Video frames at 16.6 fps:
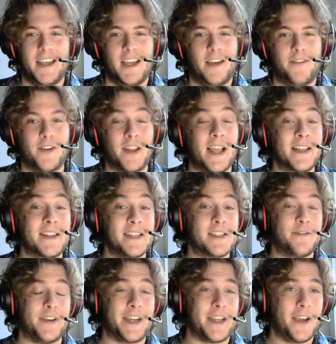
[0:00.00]
If you like this
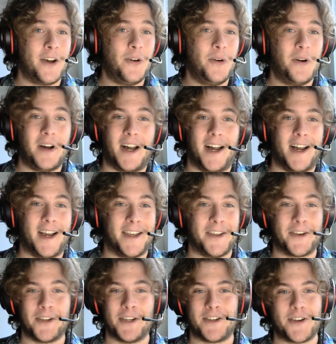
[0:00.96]
video, you
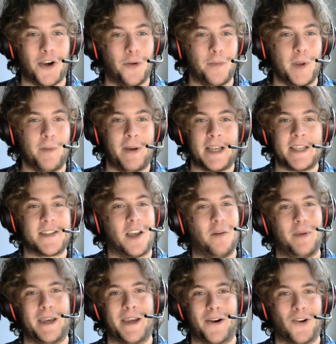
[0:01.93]
can show me by
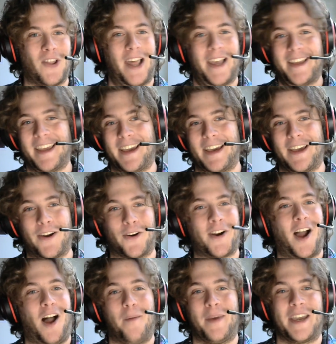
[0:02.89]
subbing or liking it or
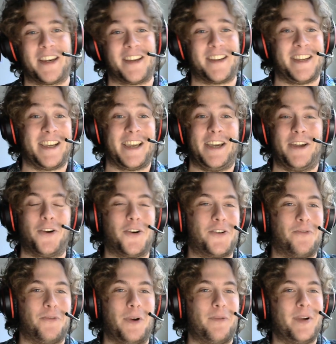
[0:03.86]
commenting it or
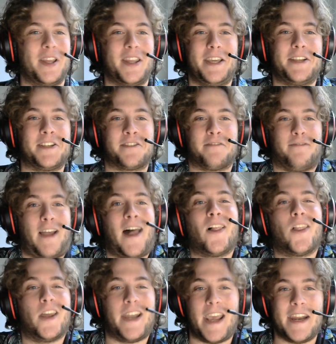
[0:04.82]
really just
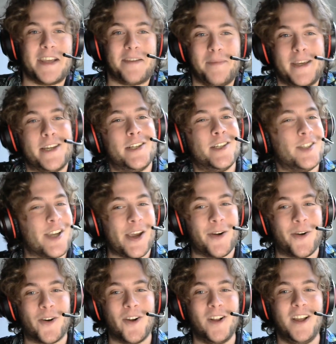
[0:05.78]
validating me in
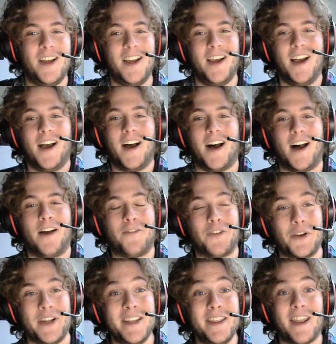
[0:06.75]
general. If you
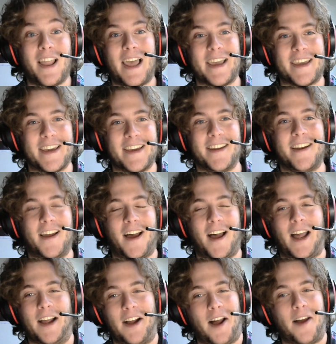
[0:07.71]
didn't like it,
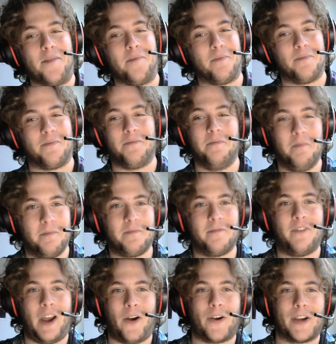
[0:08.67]
I'm
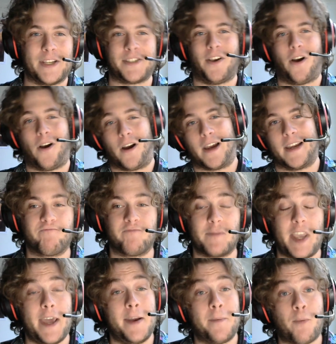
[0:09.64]
very sorry.
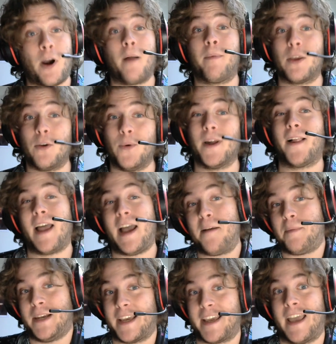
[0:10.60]
And it probably will
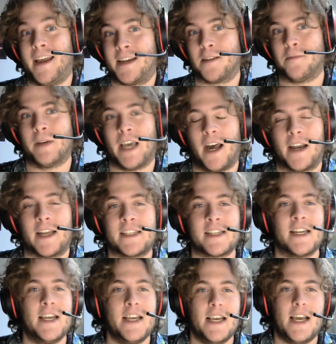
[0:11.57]
happen again, to be
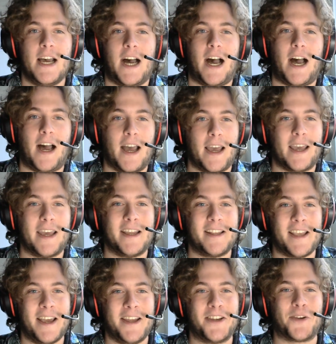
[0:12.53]
honest. I
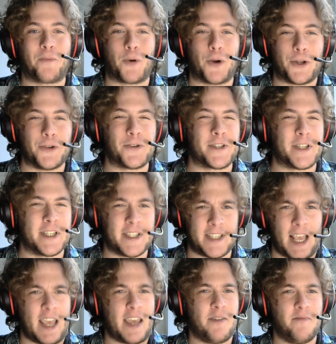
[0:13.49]
tend to produce the
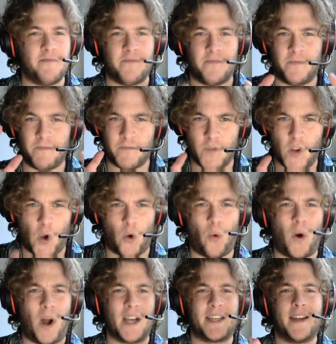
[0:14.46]
same
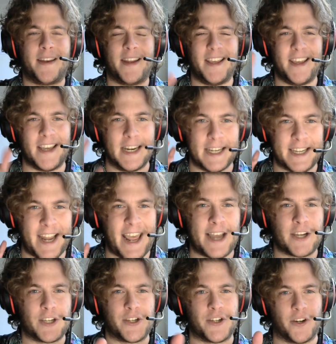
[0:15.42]
quantity and
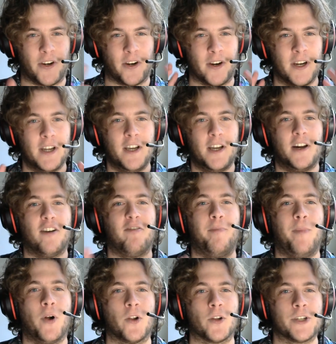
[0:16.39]
texture of
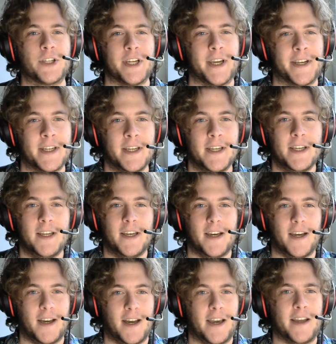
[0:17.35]
bullshit
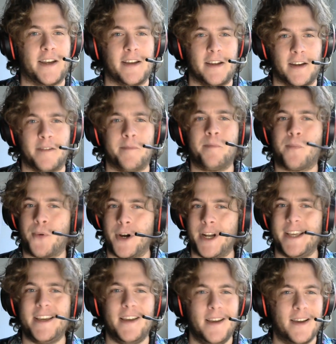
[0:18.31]
at a
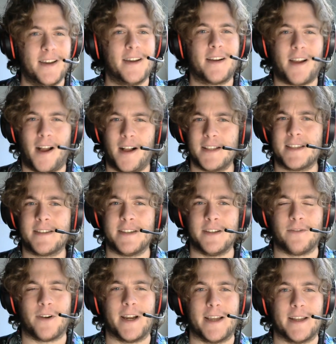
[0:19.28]
pretty
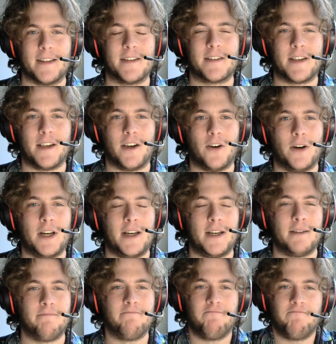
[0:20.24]
constant rate.
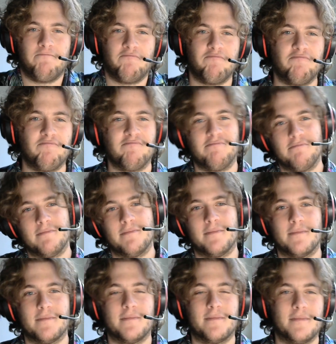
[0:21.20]
So
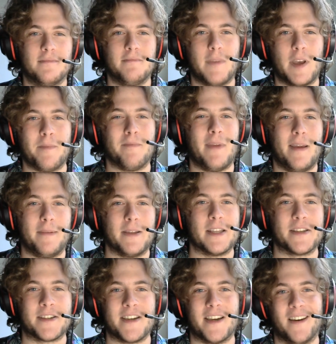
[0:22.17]
maybe
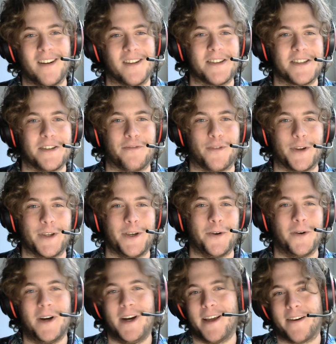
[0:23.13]
this channel isn't for you.
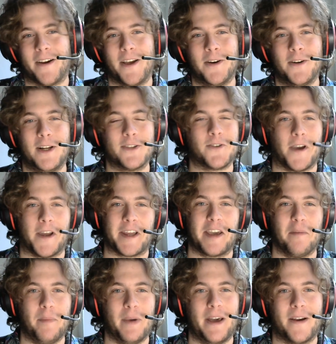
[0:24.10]
I don't know. I'll try to
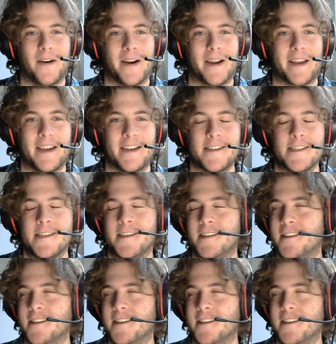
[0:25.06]
get better, I guess.